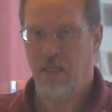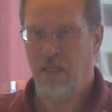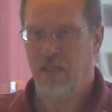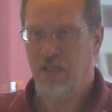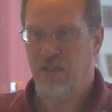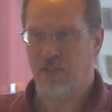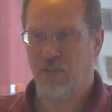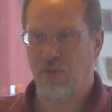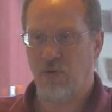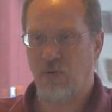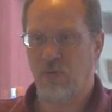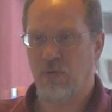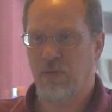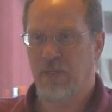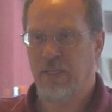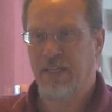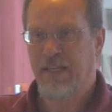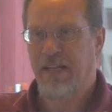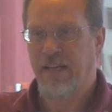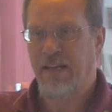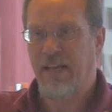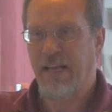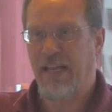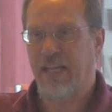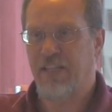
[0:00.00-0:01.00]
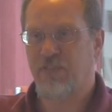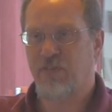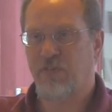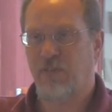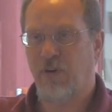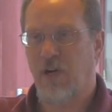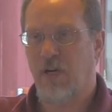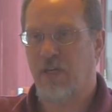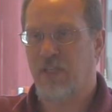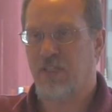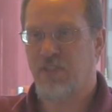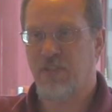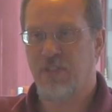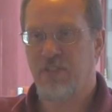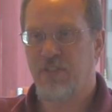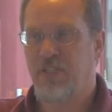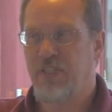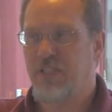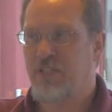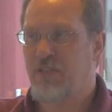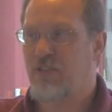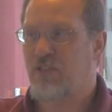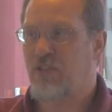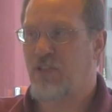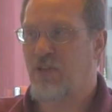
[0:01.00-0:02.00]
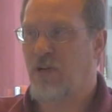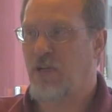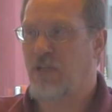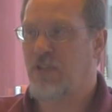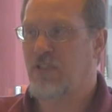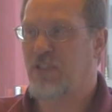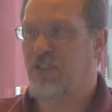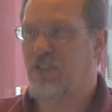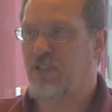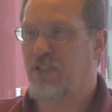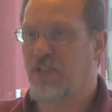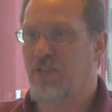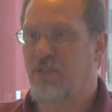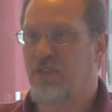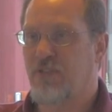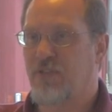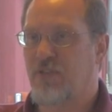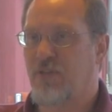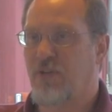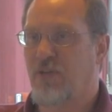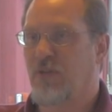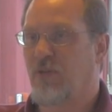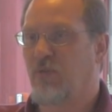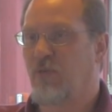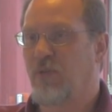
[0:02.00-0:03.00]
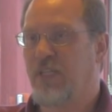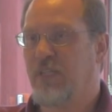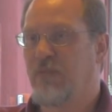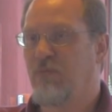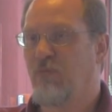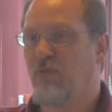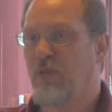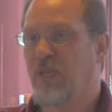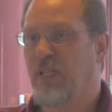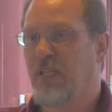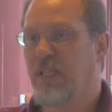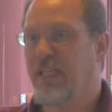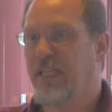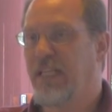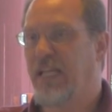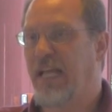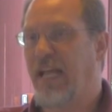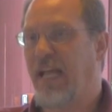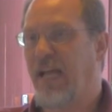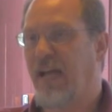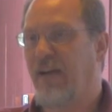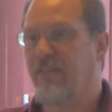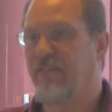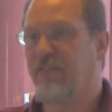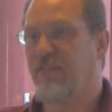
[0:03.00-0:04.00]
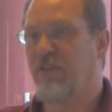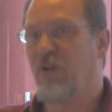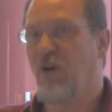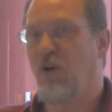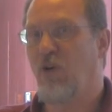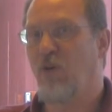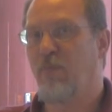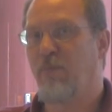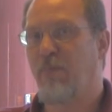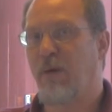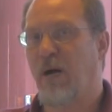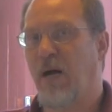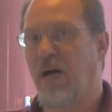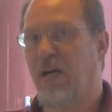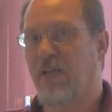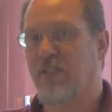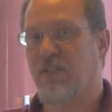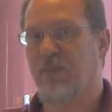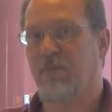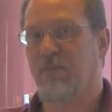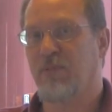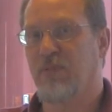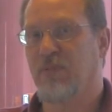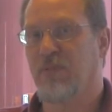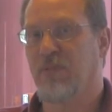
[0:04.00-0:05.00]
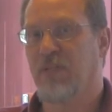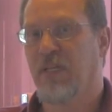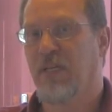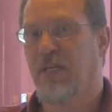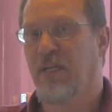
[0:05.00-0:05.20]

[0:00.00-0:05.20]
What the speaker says: So as far as the discharge is concerned, we really have no possible